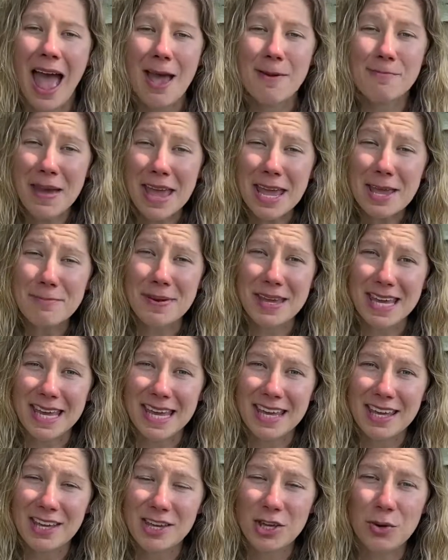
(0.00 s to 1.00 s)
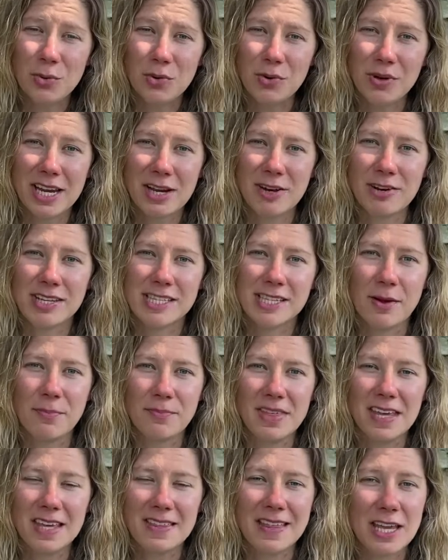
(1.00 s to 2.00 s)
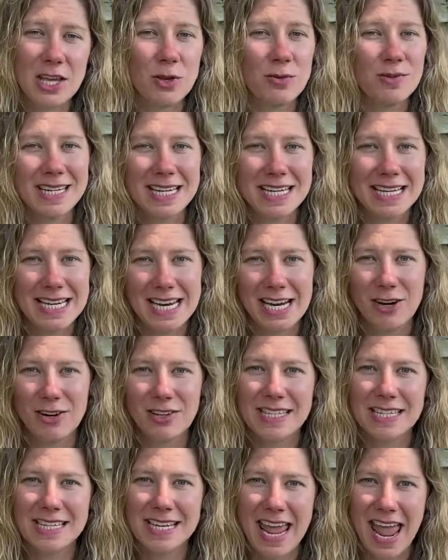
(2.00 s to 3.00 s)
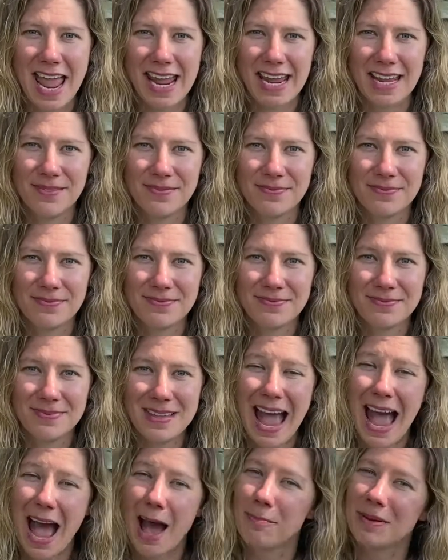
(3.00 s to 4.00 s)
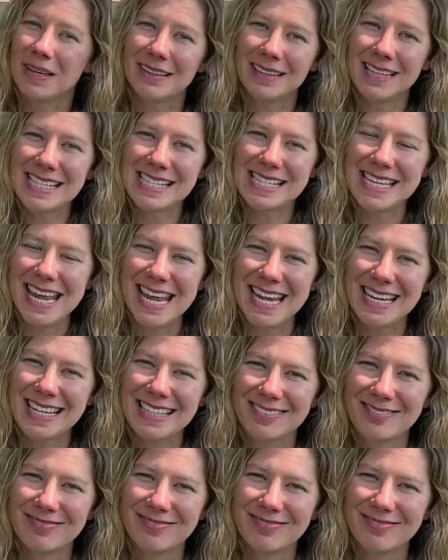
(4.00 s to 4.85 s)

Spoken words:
Maybe you will hear something that you didn't hear today. Happy listening!